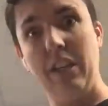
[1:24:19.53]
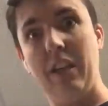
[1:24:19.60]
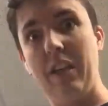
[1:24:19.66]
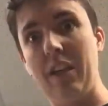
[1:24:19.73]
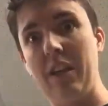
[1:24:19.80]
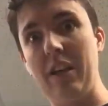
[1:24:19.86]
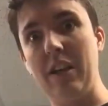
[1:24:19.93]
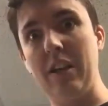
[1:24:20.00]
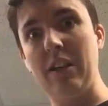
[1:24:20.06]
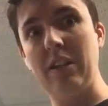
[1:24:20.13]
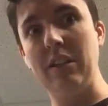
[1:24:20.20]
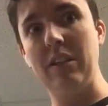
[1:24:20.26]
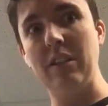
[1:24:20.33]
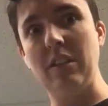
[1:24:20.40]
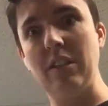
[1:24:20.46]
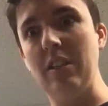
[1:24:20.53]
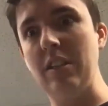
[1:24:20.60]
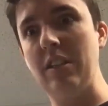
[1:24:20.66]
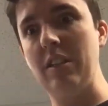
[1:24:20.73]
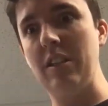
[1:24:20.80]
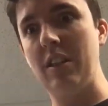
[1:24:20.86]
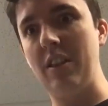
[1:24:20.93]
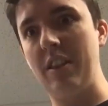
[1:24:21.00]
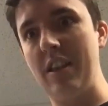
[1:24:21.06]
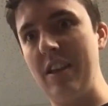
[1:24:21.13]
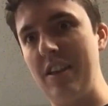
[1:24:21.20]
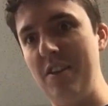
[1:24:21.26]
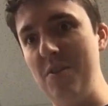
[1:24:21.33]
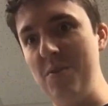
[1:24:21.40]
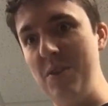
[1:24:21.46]
And
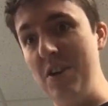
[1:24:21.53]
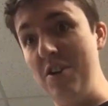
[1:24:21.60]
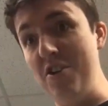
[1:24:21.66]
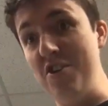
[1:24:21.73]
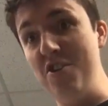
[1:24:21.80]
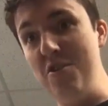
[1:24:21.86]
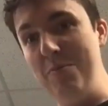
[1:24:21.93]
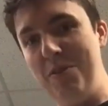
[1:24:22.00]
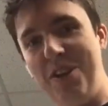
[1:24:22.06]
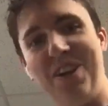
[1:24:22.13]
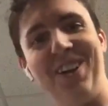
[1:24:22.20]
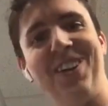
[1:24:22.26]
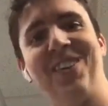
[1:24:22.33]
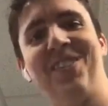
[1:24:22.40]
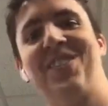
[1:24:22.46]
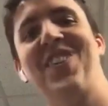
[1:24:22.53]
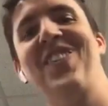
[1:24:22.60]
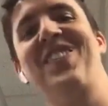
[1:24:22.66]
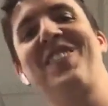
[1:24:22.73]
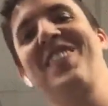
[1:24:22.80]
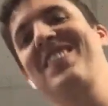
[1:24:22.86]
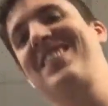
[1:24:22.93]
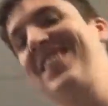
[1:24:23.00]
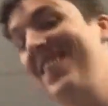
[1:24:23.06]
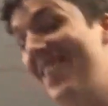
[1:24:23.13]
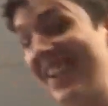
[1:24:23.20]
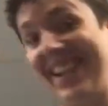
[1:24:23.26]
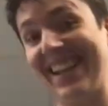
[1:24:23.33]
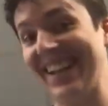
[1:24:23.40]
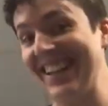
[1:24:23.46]
thank you, Anoop, for
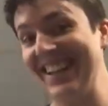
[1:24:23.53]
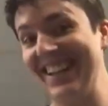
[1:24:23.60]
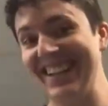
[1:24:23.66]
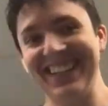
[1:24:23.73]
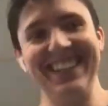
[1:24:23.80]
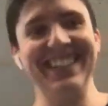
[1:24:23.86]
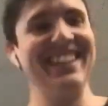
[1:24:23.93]
tuning in.